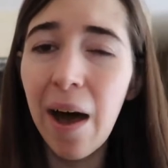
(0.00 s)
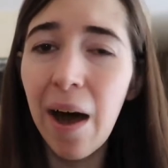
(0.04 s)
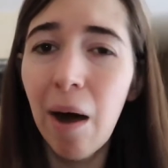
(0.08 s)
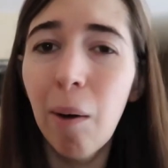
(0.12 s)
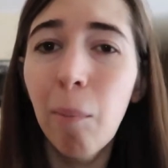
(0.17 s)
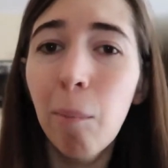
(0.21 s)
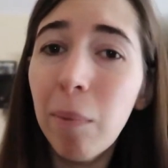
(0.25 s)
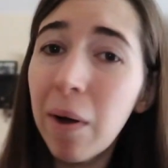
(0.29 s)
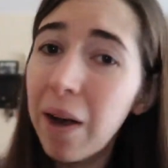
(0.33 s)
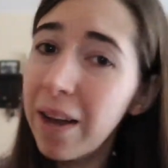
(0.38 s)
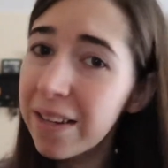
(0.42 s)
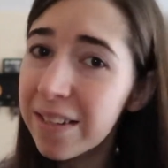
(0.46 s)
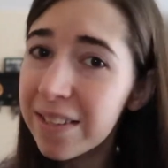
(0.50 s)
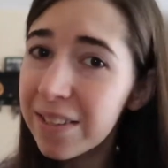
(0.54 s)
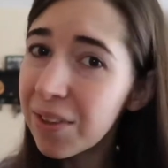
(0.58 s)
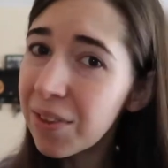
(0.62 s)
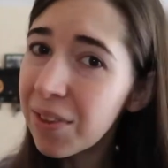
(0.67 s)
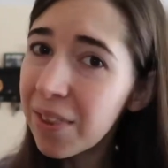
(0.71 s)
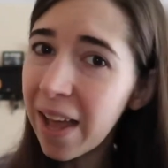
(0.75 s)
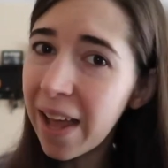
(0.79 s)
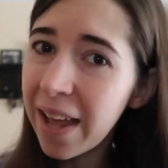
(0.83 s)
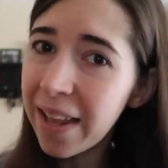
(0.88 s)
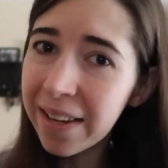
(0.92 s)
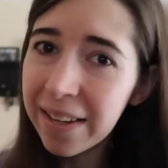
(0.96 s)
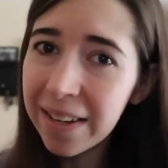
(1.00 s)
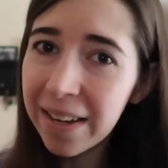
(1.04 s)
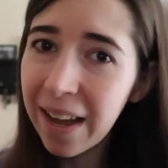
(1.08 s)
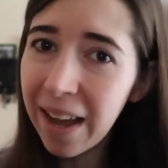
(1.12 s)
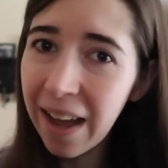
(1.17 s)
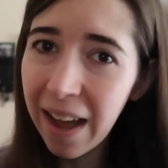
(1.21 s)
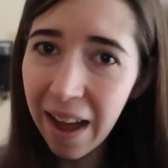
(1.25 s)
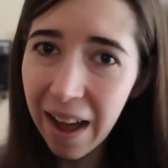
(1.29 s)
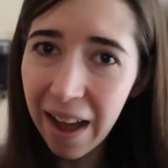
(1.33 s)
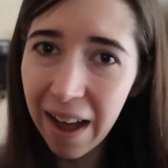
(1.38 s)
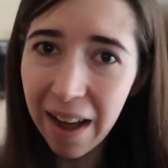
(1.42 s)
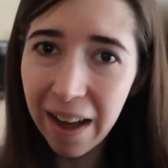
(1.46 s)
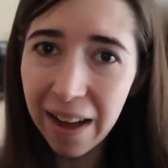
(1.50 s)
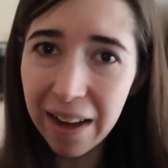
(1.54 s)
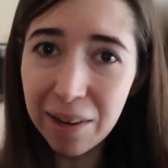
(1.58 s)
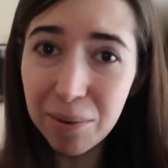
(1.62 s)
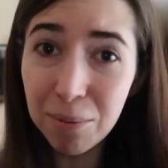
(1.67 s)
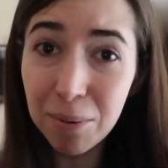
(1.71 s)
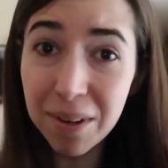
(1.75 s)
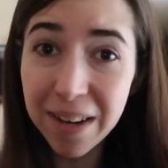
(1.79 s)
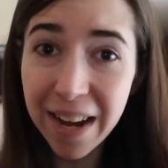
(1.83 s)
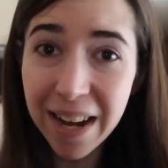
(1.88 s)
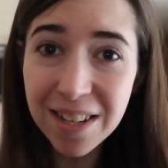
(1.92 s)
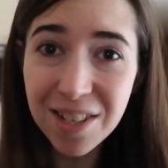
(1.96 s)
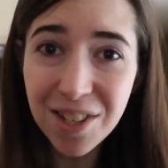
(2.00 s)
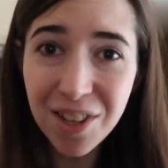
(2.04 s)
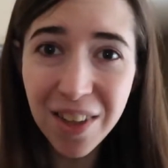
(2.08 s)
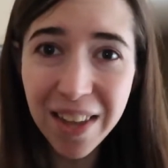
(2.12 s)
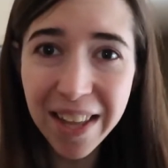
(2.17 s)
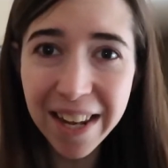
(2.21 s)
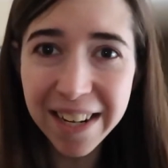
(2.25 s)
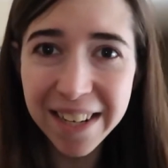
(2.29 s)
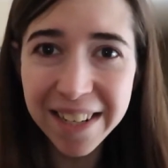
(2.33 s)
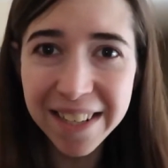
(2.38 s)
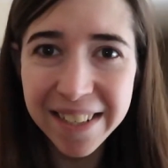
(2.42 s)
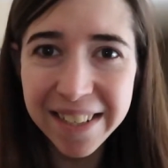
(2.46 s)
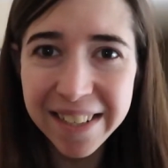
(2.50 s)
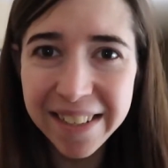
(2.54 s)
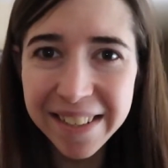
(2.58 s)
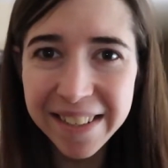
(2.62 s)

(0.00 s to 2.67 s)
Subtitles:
But until then, I will catch you later.